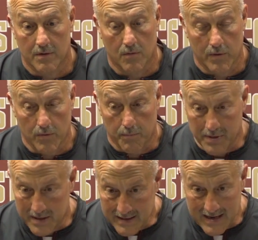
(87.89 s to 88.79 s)
we were
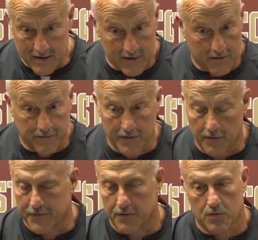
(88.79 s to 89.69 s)
pinned down in there.
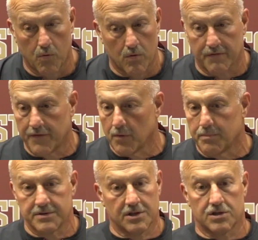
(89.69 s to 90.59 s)
Third quarter field
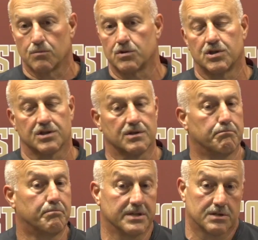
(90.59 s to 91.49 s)
position was just
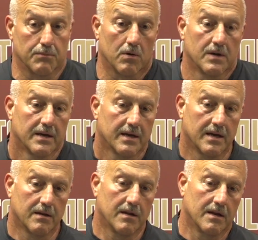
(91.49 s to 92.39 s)
abysmal.
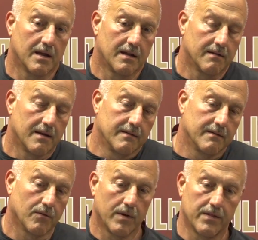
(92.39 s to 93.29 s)
And
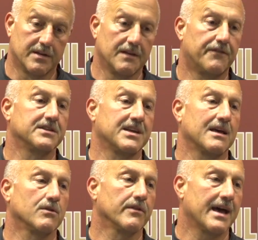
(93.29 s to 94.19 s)
the way the defense
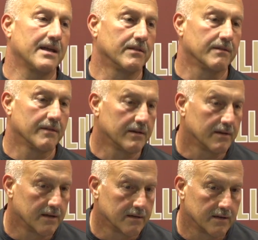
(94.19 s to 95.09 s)
handled that and
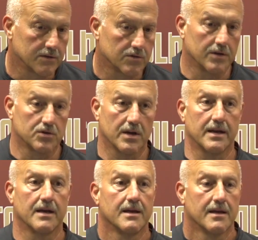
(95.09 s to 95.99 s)
tried
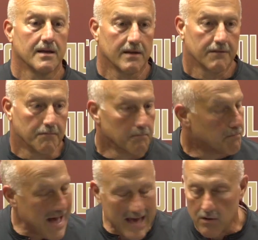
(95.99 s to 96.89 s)
to
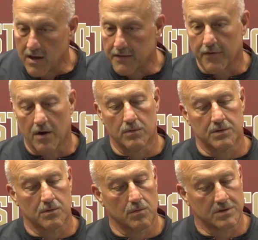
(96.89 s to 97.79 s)
battle, I thought
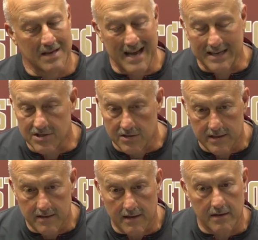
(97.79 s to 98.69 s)
was
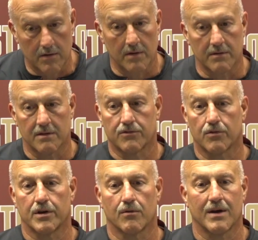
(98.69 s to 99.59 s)
excellent. You know,
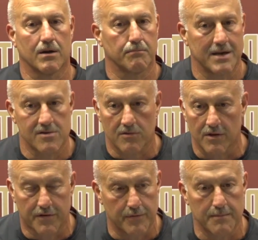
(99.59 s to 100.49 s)
turning around basically
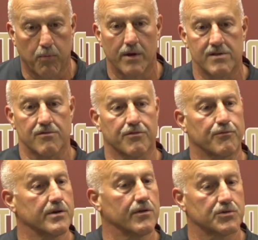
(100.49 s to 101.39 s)
3 points in
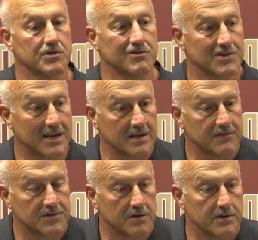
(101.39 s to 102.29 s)
three of those
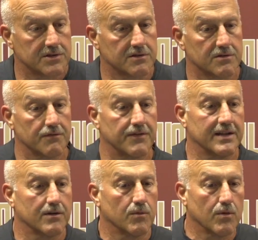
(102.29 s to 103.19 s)
consecutive series until
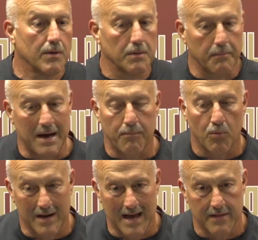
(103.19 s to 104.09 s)
finally we were able to pop
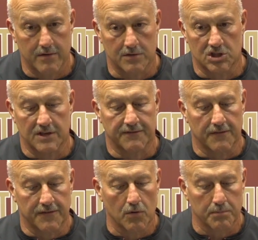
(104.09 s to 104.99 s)
one out of there and shift
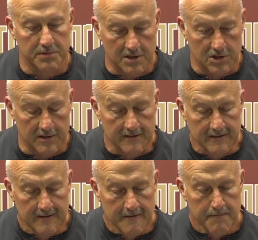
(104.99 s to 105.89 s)
the field position.
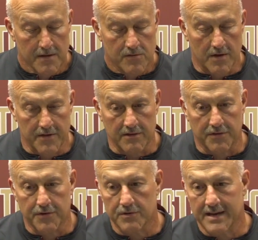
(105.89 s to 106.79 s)
So I think the
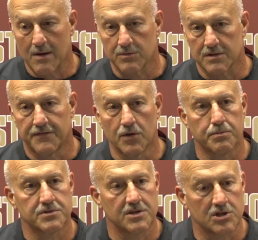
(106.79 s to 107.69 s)
third down was a field
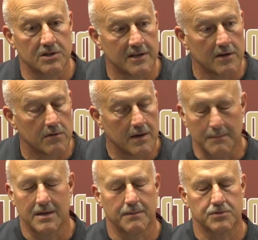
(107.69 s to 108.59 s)
position deal. I
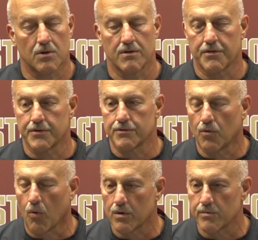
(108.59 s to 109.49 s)
mean, I'm sorry, the third
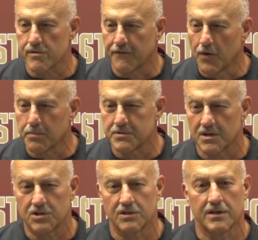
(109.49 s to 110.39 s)
quarter was a field
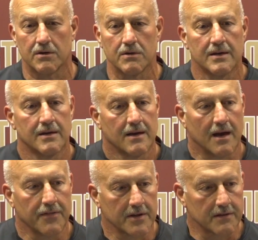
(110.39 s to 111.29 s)
position deal.
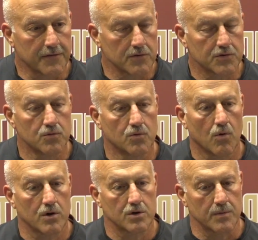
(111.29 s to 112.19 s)
I thought the first two
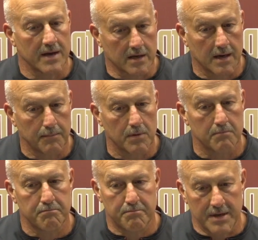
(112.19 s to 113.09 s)
quarters we had a couple of
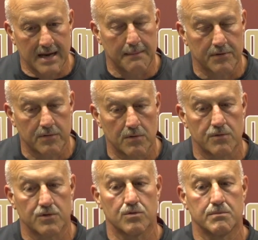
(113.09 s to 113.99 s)
big
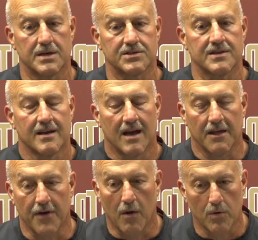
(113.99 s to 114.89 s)
opportunities we missed. I
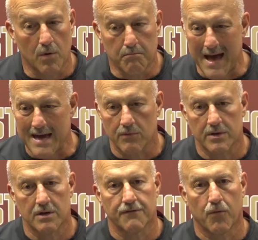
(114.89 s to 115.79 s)
thought we were
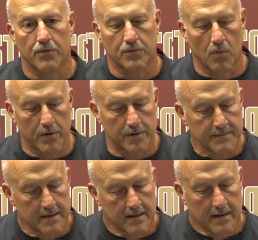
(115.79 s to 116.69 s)
battling in the fourth quarter.
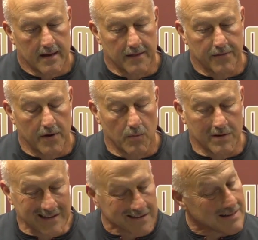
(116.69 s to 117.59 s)
I thought we
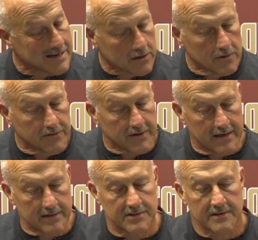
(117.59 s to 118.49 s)
did a lot of good
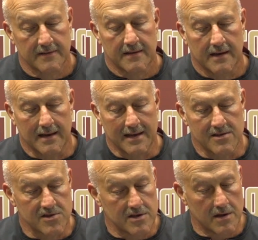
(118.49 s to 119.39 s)
things. I
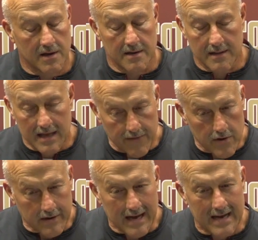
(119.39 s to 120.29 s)
see a lot of
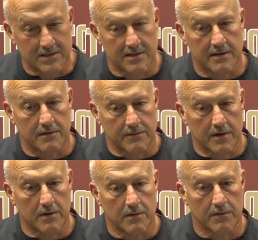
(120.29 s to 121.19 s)
our guys that
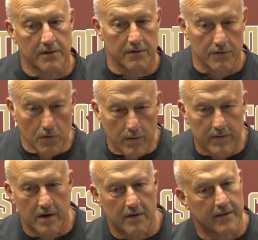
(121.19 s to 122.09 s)
are new in
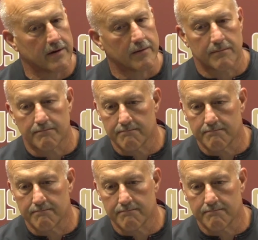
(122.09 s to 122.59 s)
there that are,